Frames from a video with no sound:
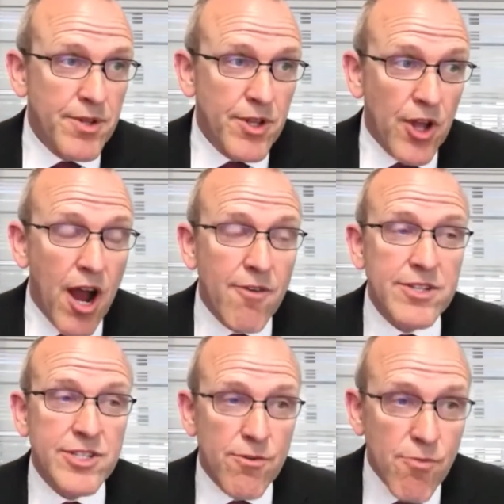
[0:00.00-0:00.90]

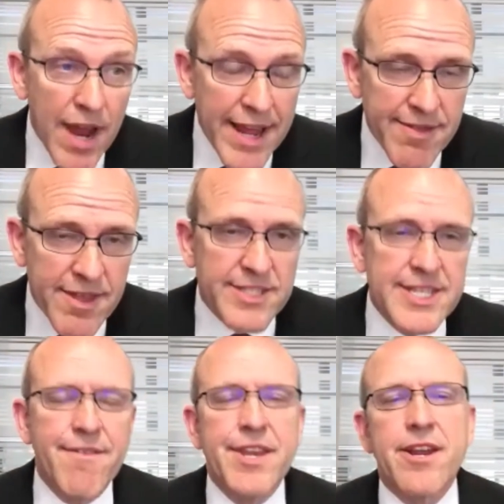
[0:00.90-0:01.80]
Congress to write the
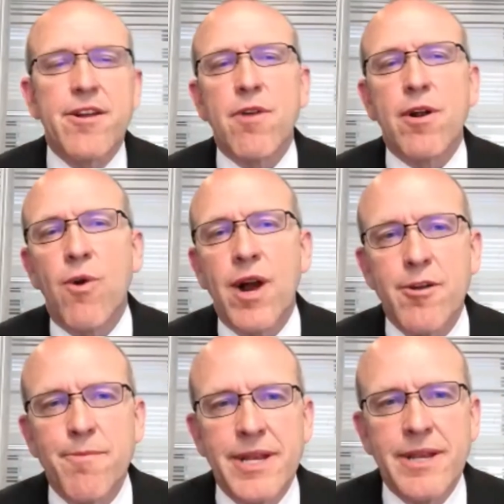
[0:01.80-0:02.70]
7-year
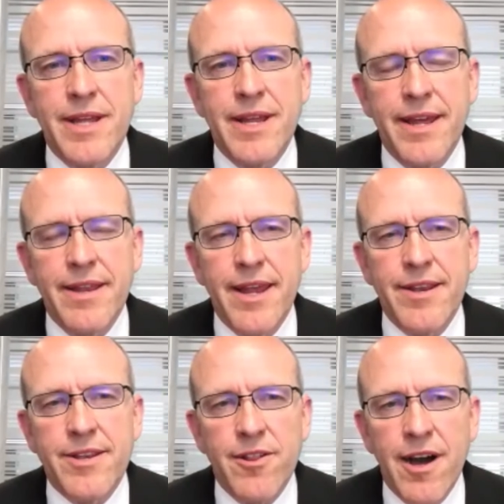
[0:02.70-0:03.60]
requirement
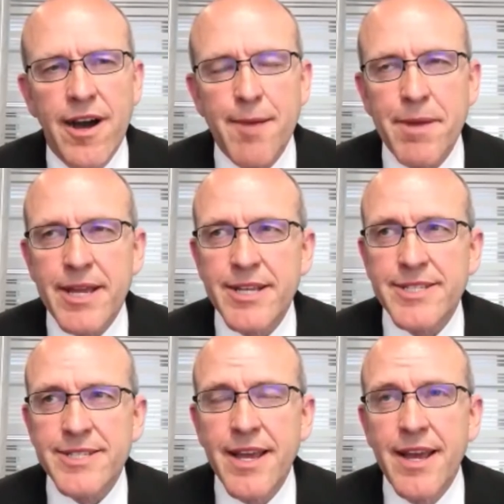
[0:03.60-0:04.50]
into law,
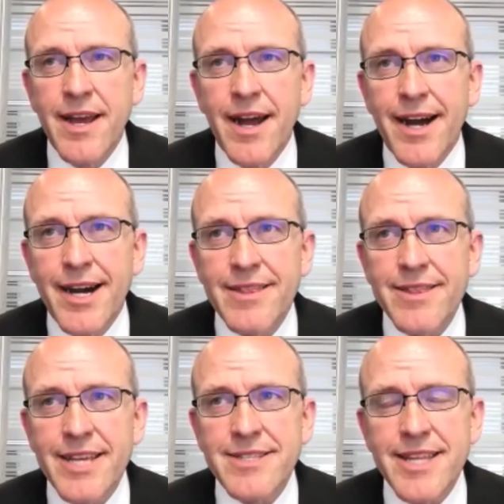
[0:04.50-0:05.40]
because
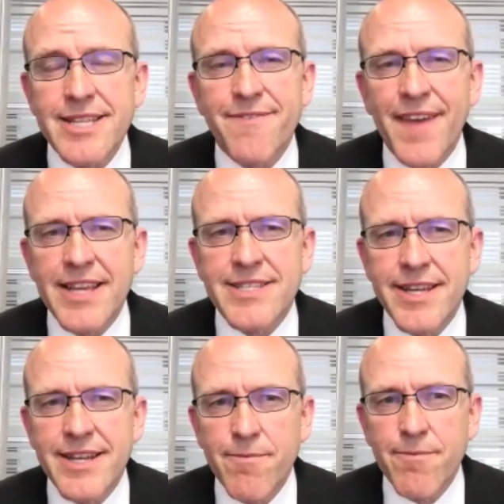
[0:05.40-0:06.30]
let's face
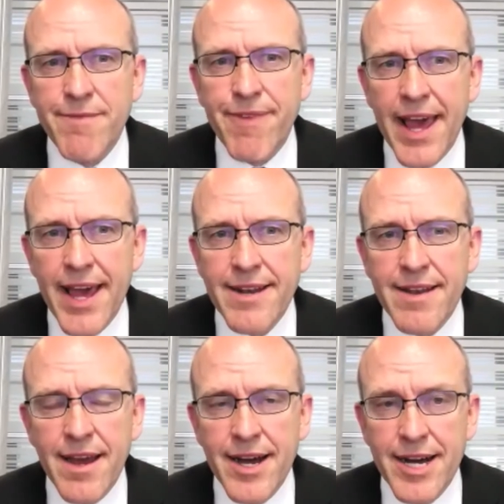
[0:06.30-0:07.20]
it, we've had
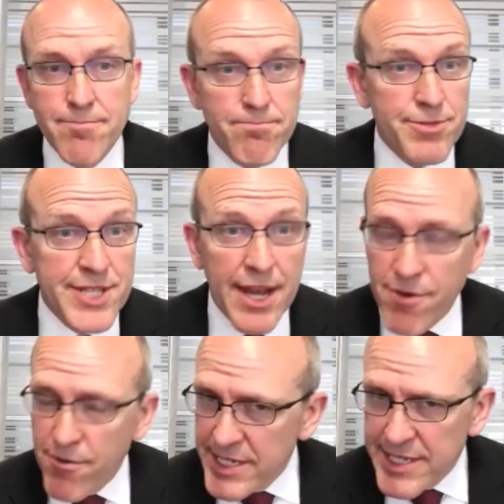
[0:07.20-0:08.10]

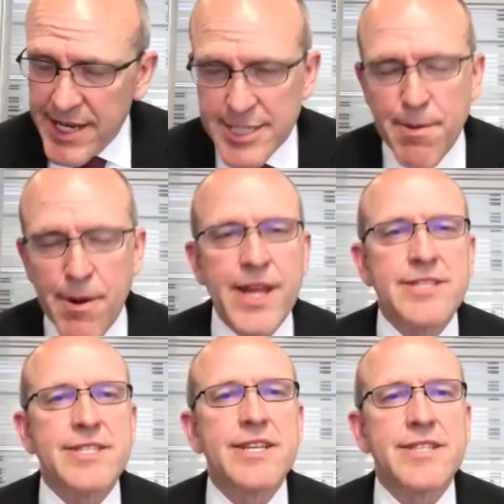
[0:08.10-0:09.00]
several recent
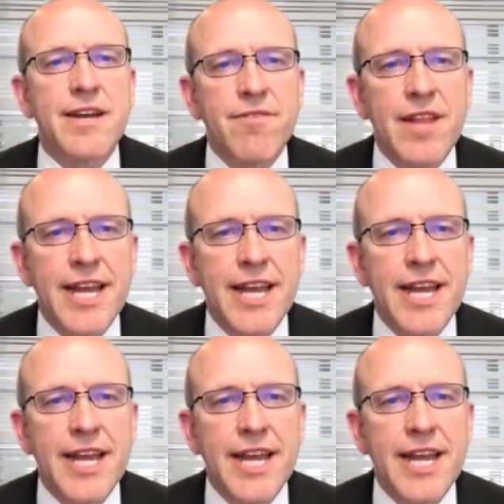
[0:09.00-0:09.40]
experiences of